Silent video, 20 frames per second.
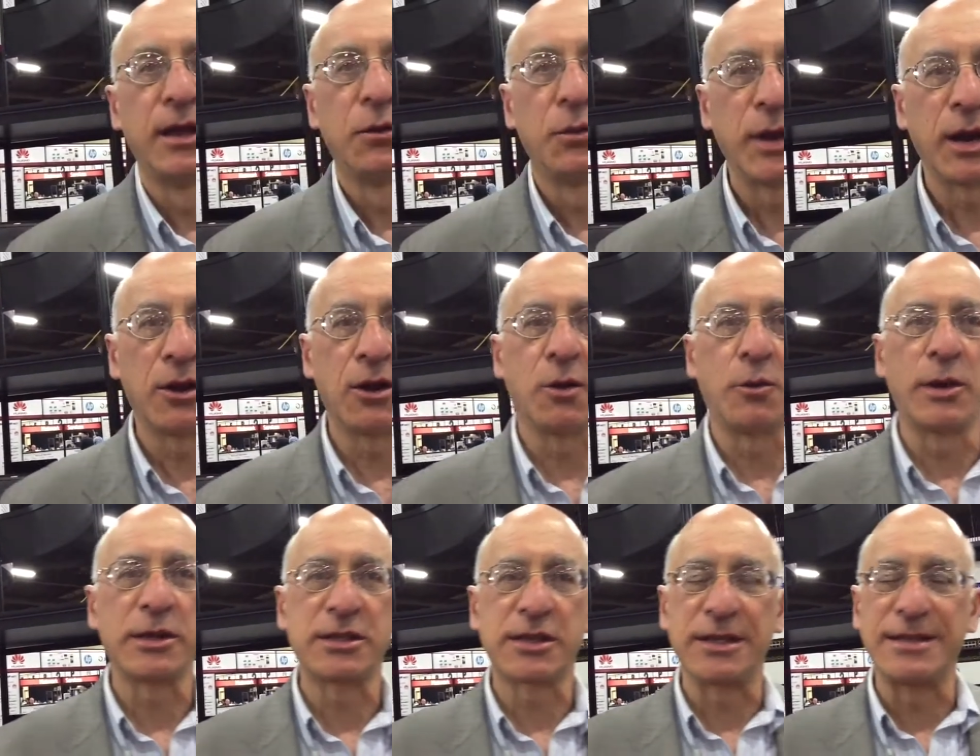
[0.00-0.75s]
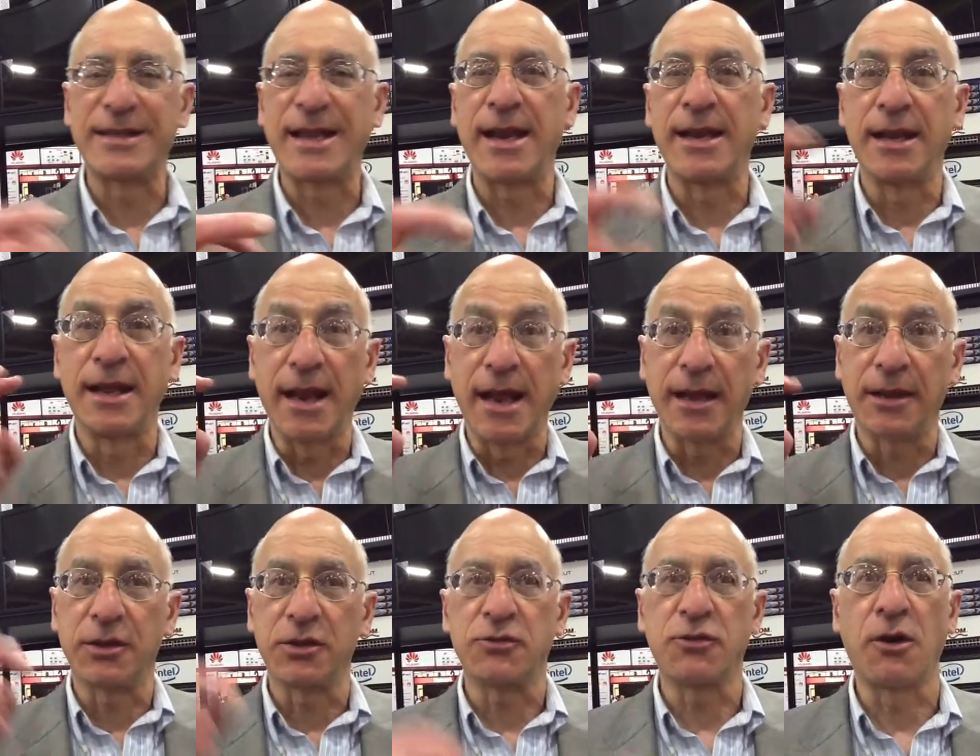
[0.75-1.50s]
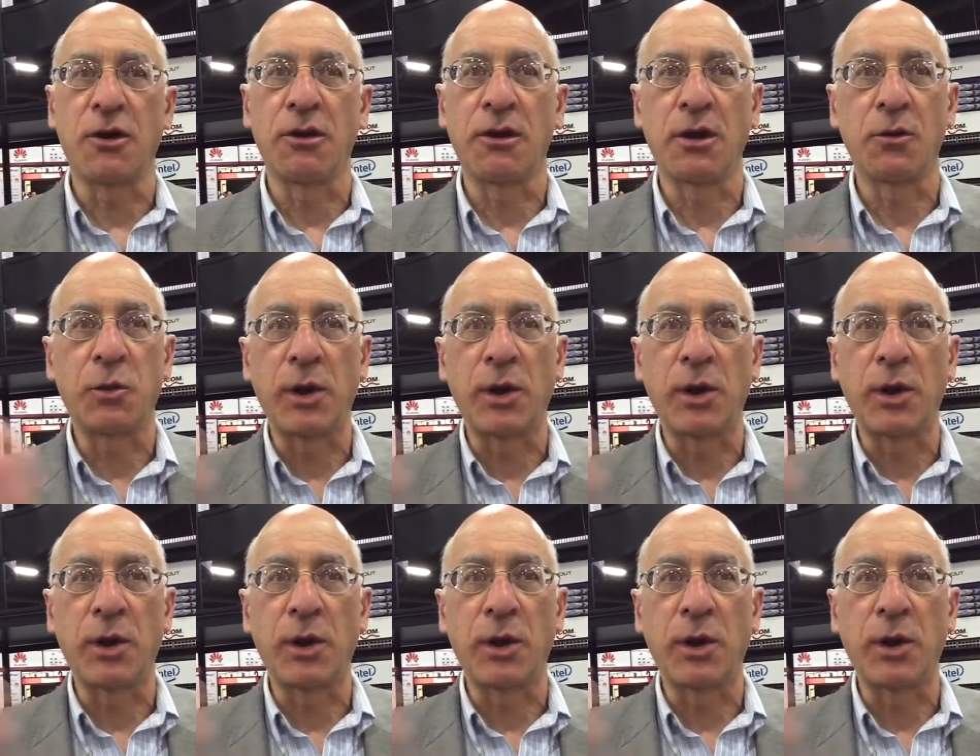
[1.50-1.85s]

We don't know what's contained in a controller,